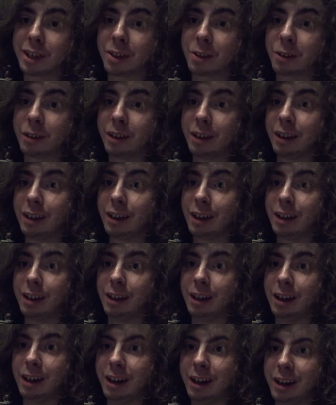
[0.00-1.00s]
ago.
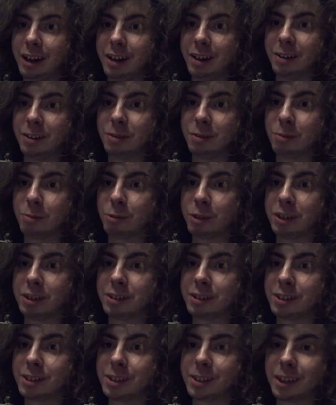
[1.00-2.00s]
Uh,
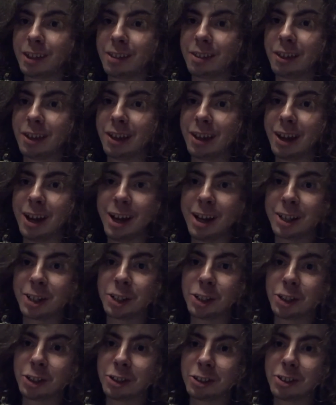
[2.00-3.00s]
was that I
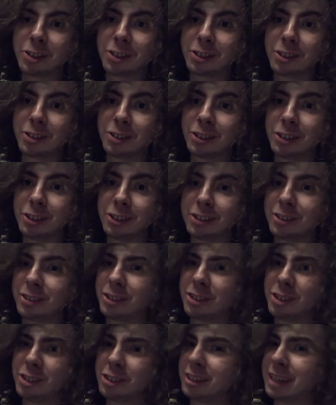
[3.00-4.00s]
should
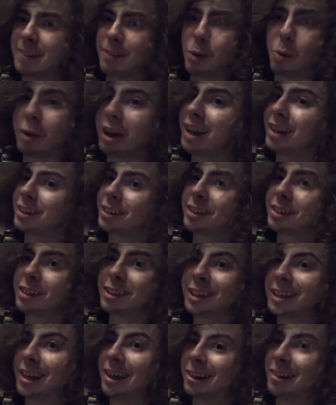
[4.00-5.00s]
just just have a
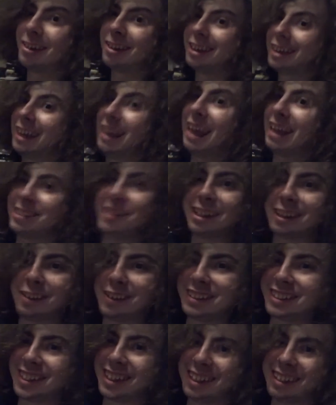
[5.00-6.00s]
wank, you know, as if
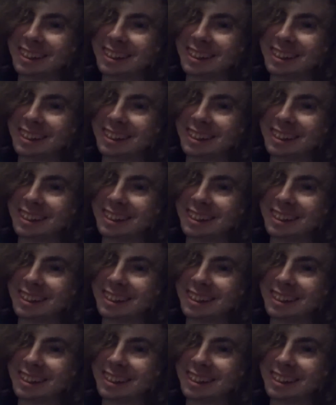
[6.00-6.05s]
it's